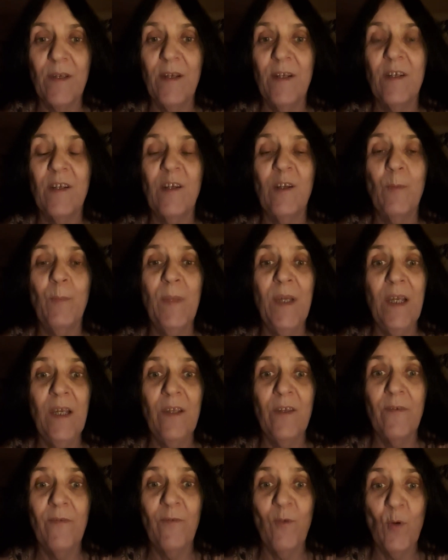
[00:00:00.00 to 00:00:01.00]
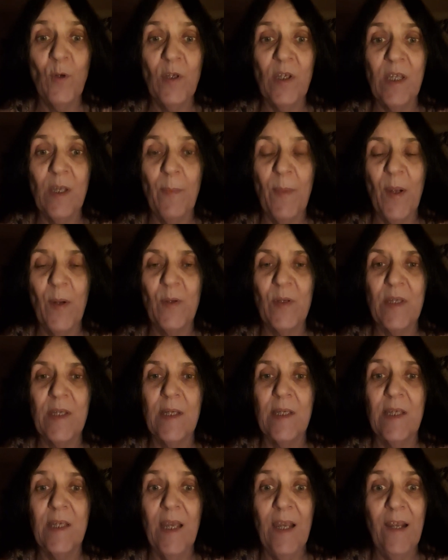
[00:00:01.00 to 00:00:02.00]
And it'll be to force the parents to
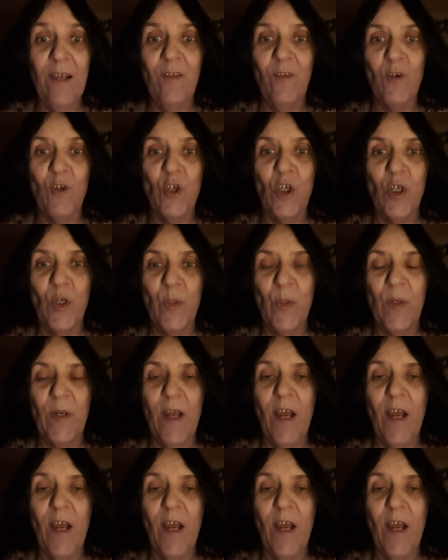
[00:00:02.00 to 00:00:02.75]
take their children